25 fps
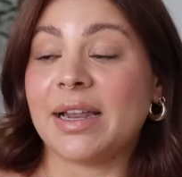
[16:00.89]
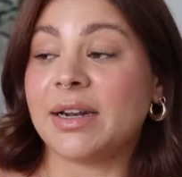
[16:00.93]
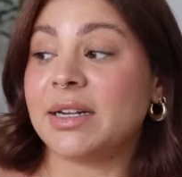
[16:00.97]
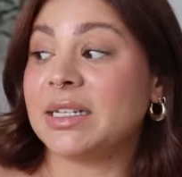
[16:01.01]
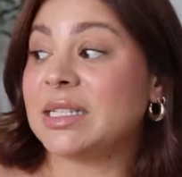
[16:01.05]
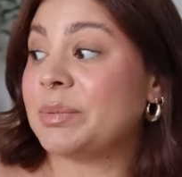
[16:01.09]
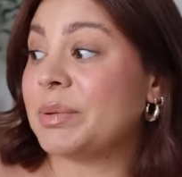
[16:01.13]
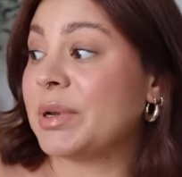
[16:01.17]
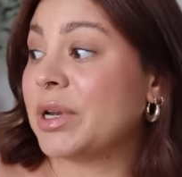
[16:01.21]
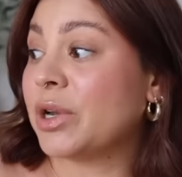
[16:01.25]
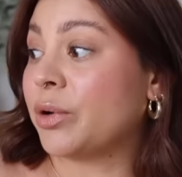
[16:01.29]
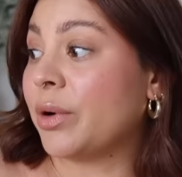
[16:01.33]
And
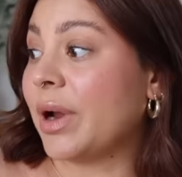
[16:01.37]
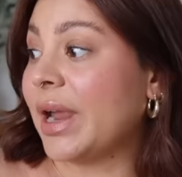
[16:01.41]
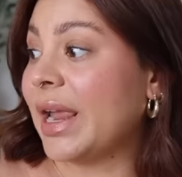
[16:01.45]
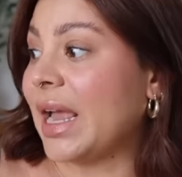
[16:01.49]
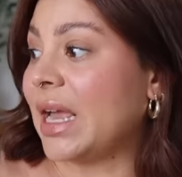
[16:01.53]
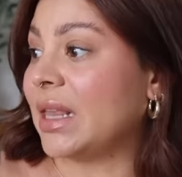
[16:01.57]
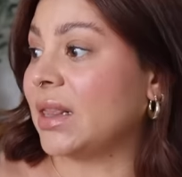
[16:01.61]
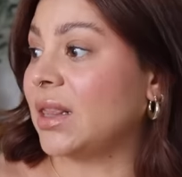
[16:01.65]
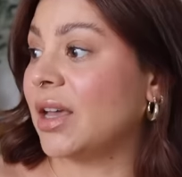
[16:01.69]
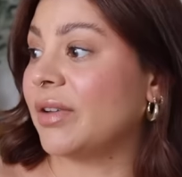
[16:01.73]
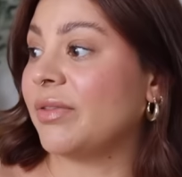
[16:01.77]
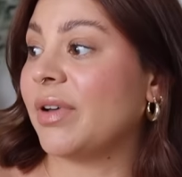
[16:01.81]
it's been great.
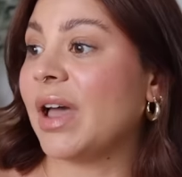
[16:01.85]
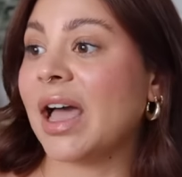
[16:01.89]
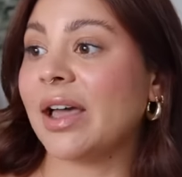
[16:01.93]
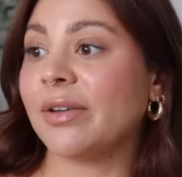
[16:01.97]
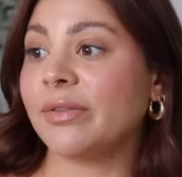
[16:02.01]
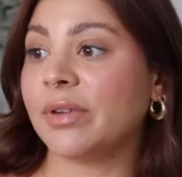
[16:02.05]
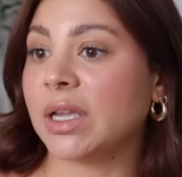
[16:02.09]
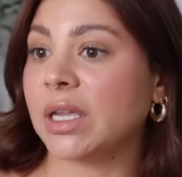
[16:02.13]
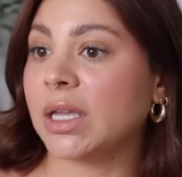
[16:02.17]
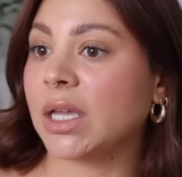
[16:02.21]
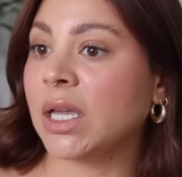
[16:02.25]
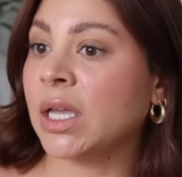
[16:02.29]
I love
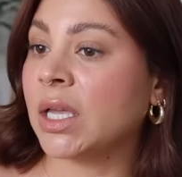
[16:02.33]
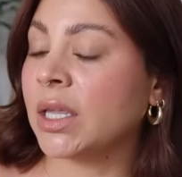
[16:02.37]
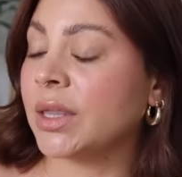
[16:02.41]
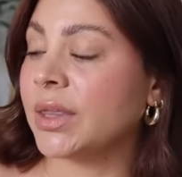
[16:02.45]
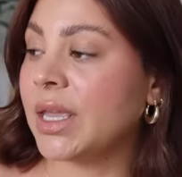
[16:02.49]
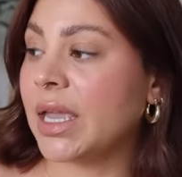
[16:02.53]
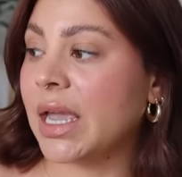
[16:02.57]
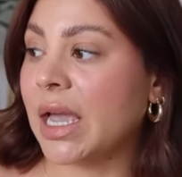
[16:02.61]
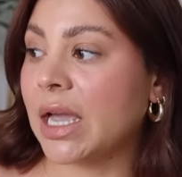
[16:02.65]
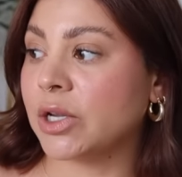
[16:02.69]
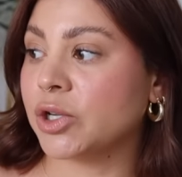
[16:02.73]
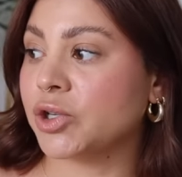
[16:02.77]
having
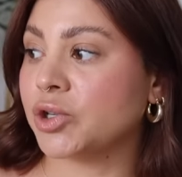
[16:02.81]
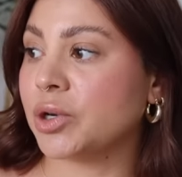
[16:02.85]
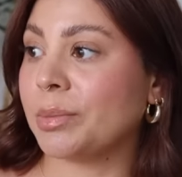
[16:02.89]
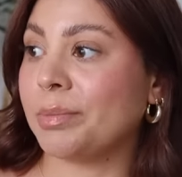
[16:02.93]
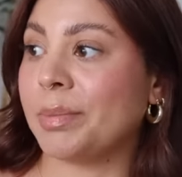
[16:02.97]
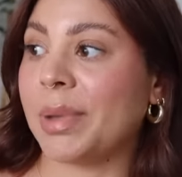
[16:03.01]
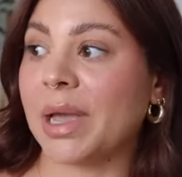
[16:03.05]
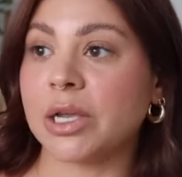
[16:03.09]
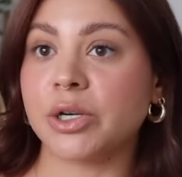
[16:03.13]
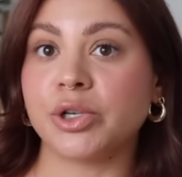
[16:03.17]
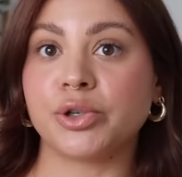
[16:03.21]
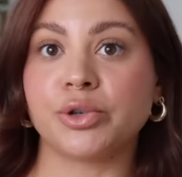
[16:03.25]
the extra
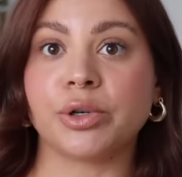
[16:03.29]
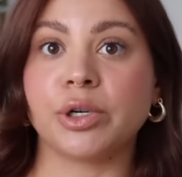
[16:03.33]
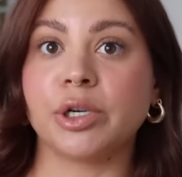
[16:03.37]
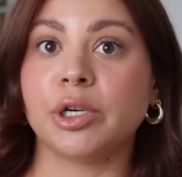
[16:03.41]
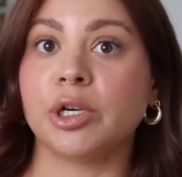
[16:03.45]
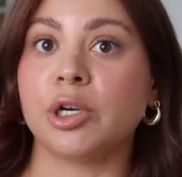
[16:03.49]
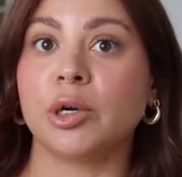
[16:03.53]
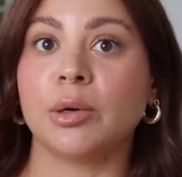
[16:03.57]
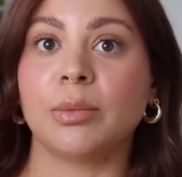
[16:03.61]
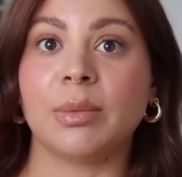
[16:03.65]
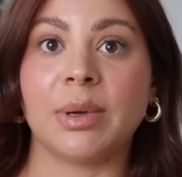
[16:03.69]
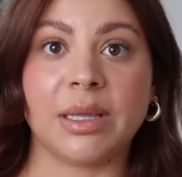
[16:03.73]

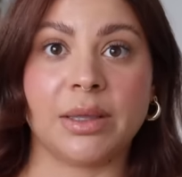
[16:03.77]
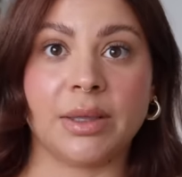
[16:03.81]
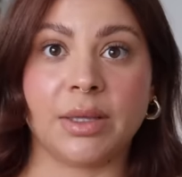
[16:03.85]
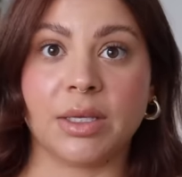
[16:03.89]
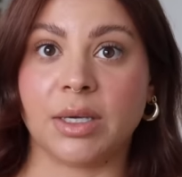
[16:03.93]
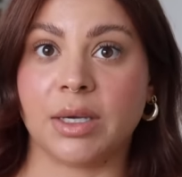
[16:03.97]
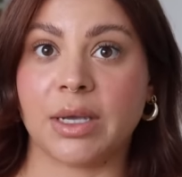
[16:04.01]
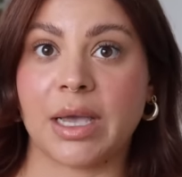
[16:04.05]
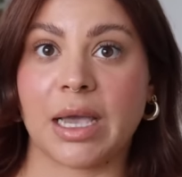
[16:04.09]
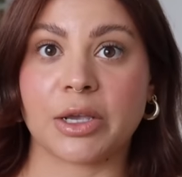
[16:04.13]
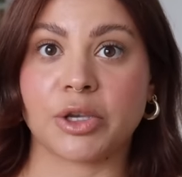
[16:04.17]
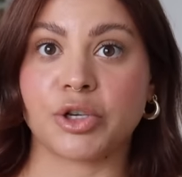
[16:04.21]
bedroom and
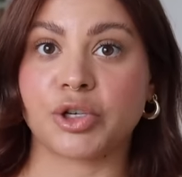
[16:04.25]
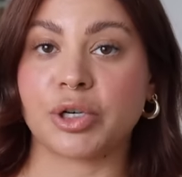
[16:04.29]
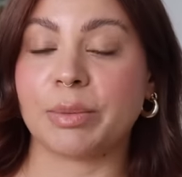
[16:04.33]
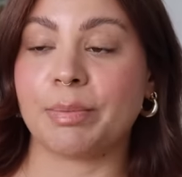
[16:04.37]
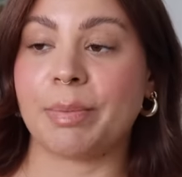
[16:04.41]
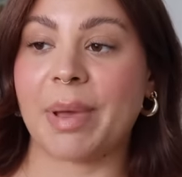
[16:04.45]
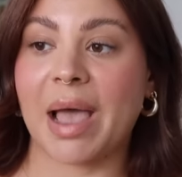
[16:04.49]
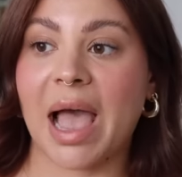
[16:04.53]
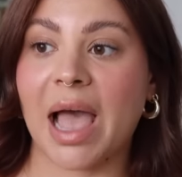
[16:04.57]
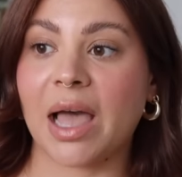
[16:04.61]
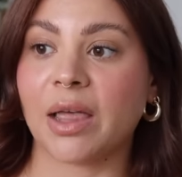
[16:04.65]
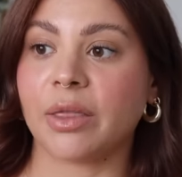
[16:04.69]
the extra
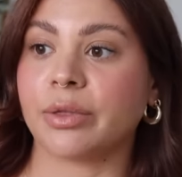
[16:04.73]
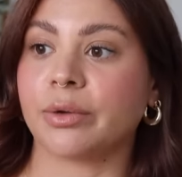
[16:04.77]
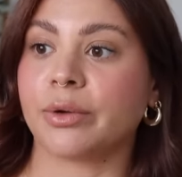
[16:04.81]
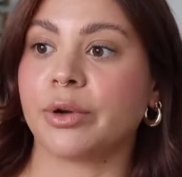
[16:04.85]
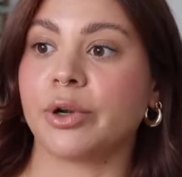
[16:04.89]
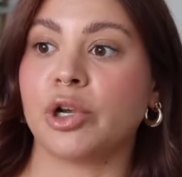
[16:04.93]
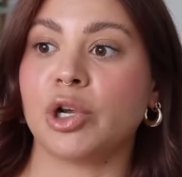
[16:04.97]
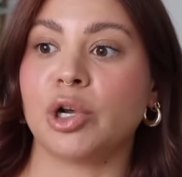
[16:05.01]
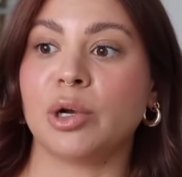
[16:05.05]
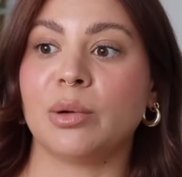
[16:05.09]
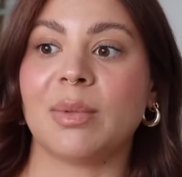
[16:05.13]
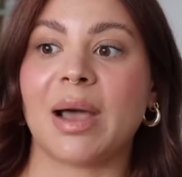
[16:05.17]

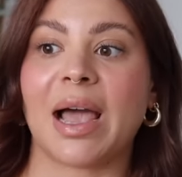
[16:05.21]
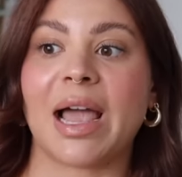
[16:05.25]
bathroom.